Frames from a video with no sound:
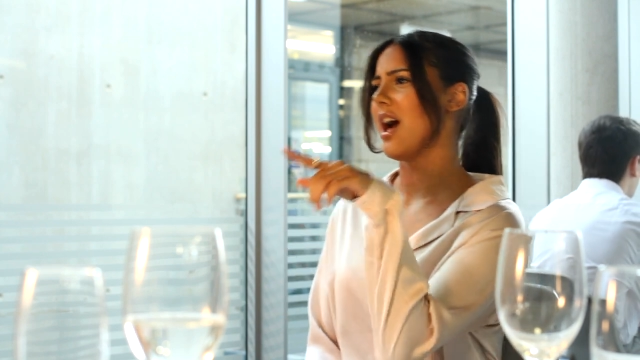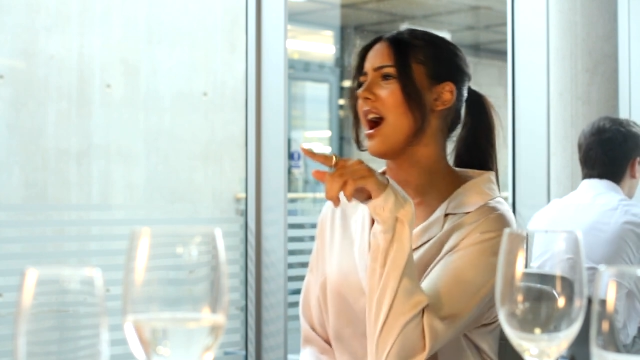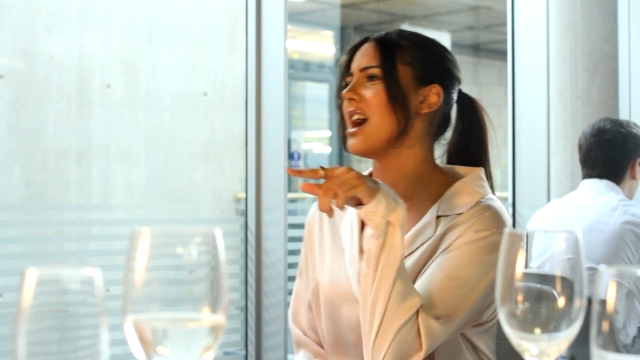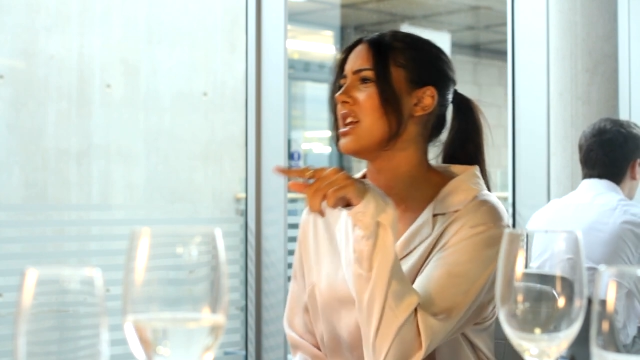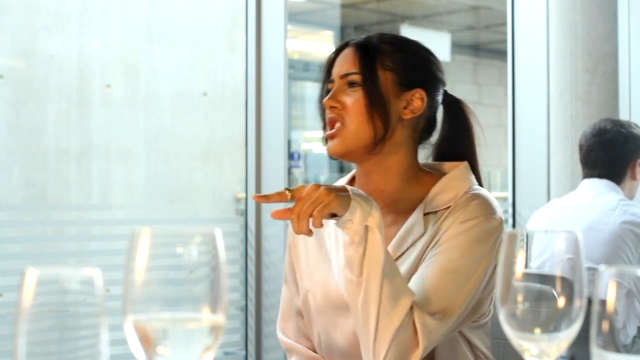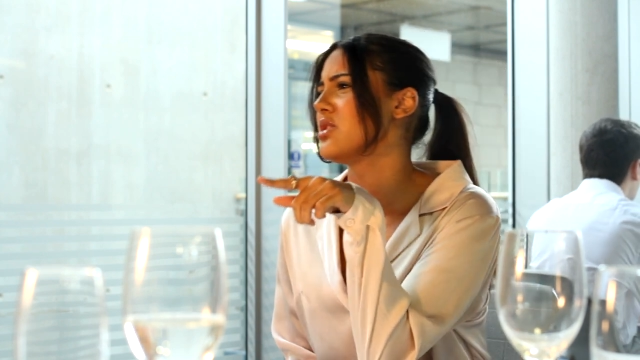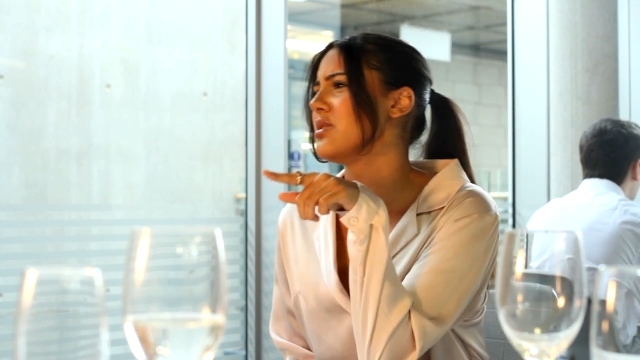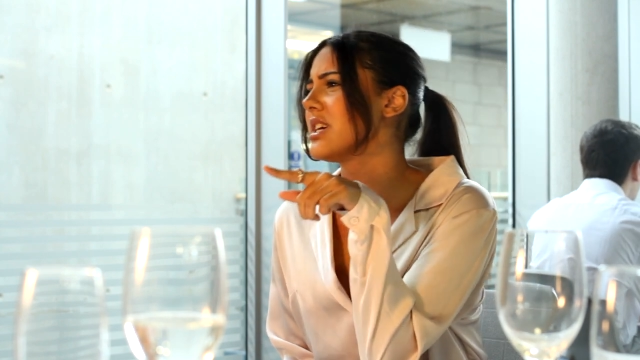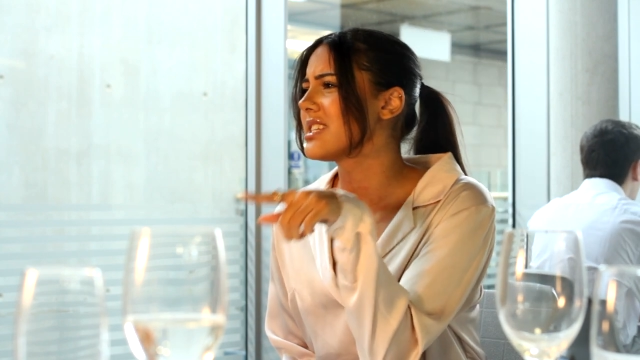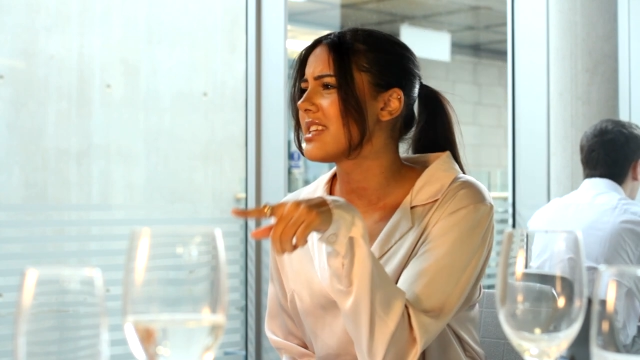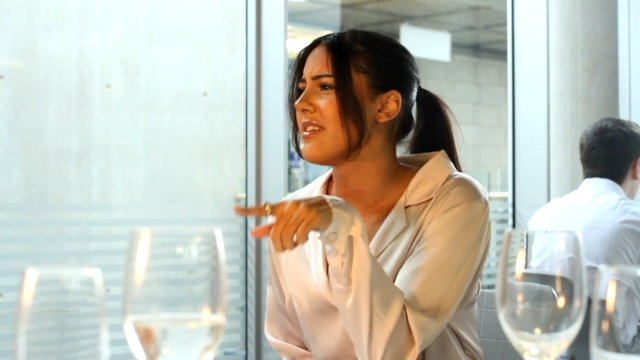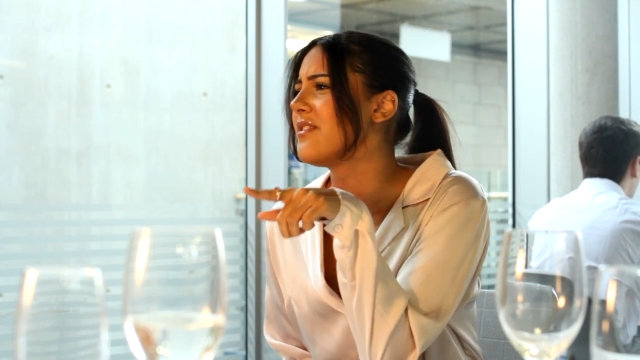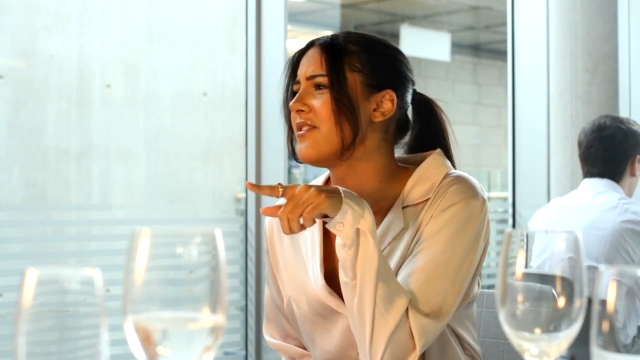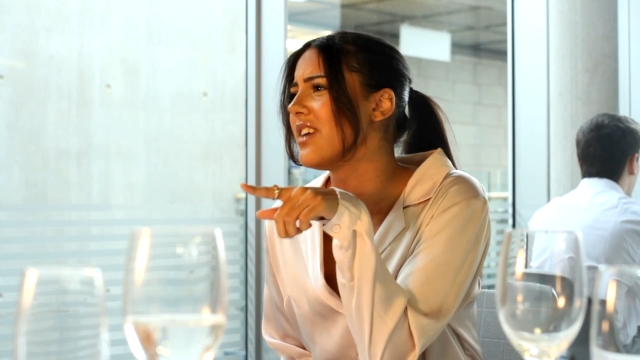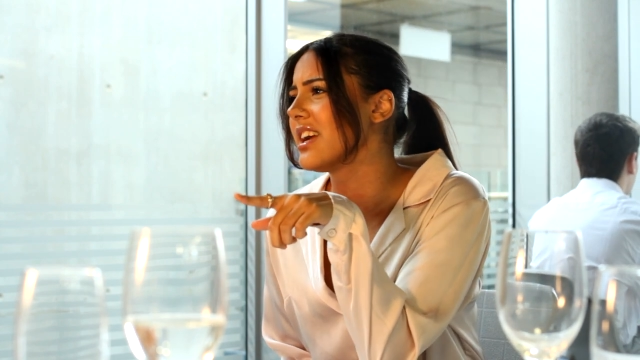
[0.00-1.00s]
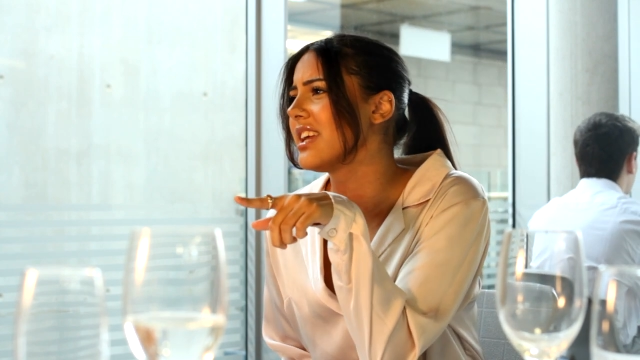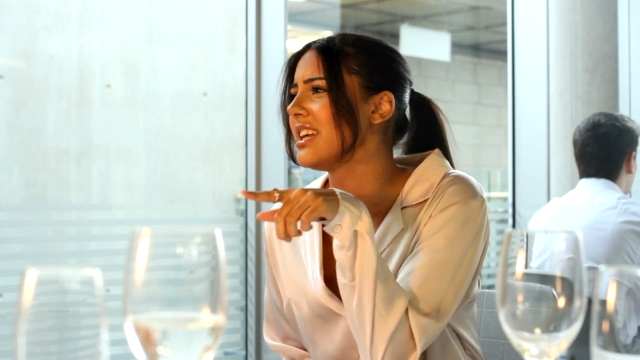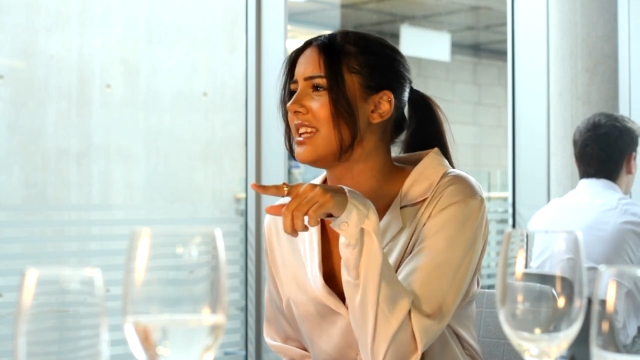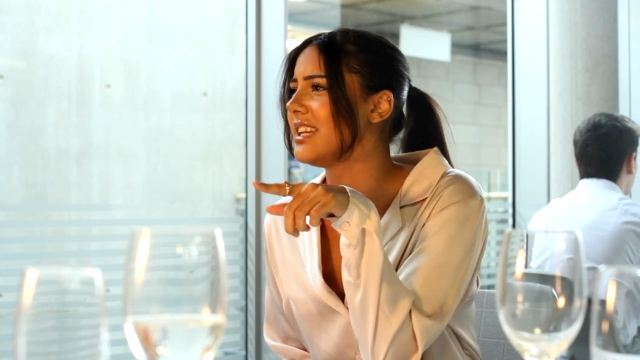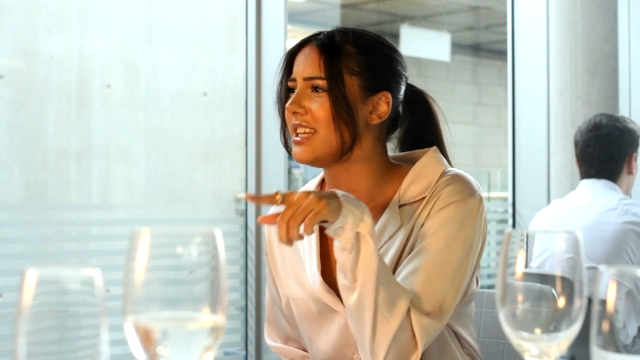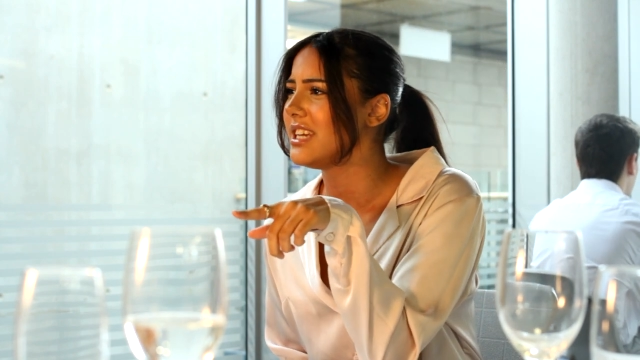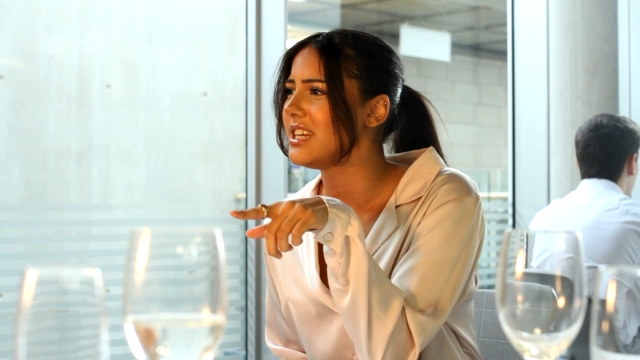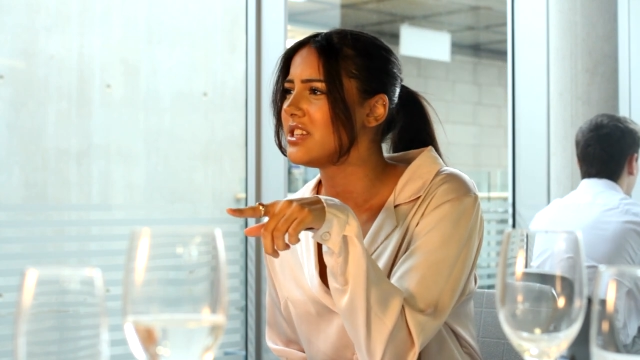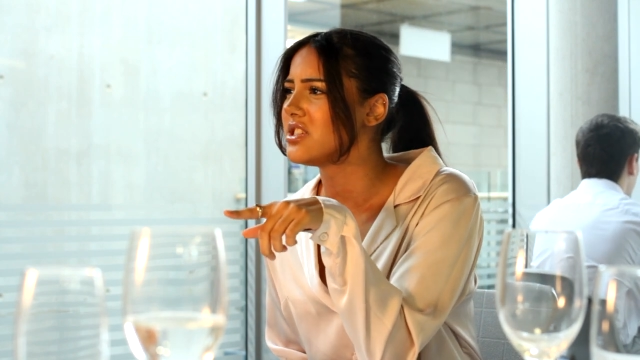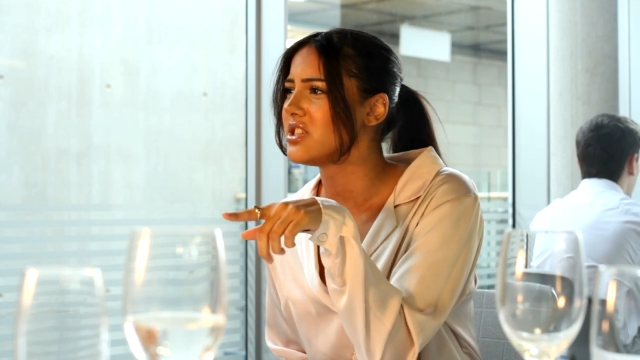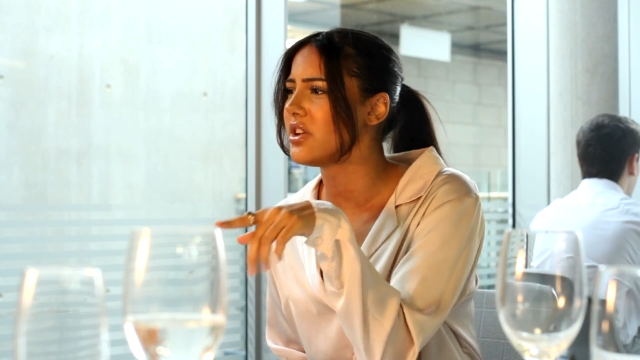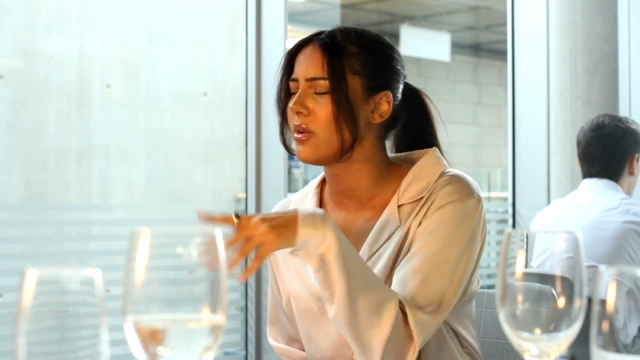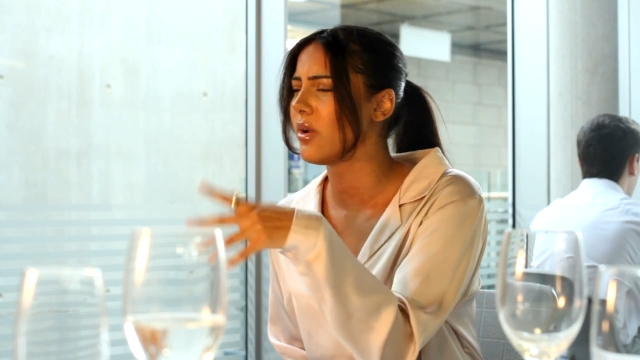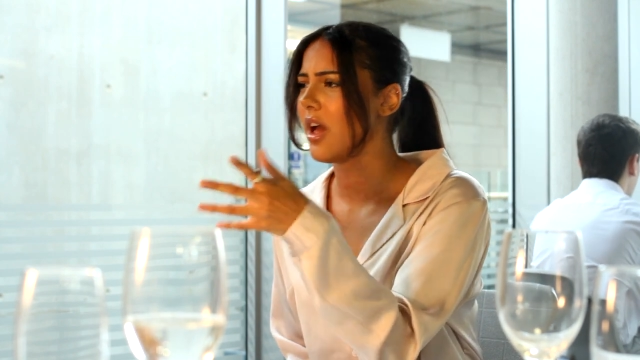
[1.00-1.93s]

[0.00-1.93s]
I do it because I fucking need to.